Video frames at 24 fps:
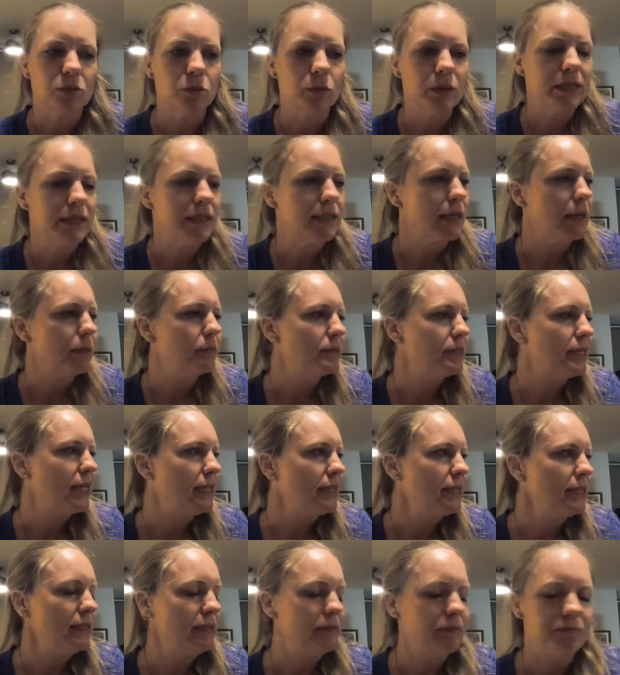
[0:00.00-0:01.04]
week's
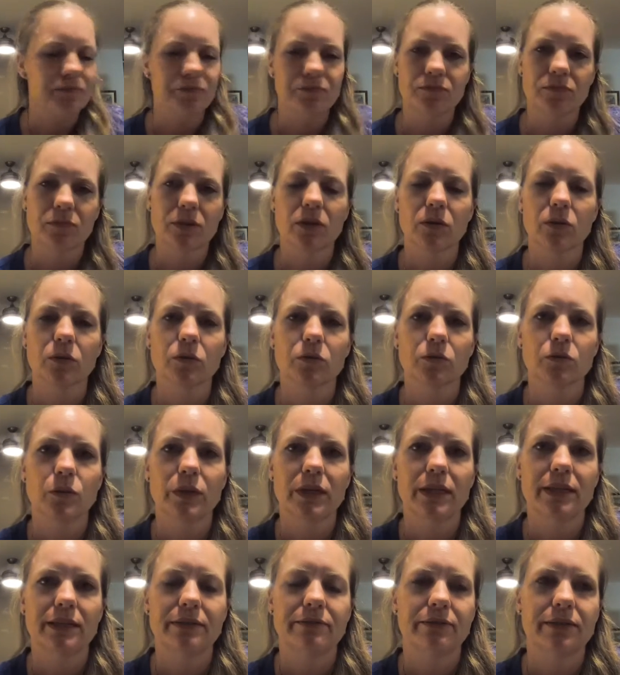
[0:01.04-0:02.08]
update,
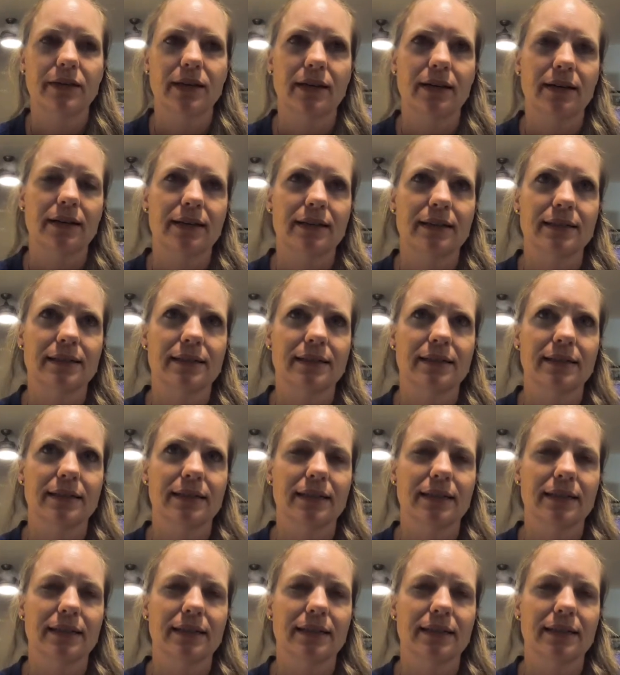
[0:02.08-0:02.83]
we've got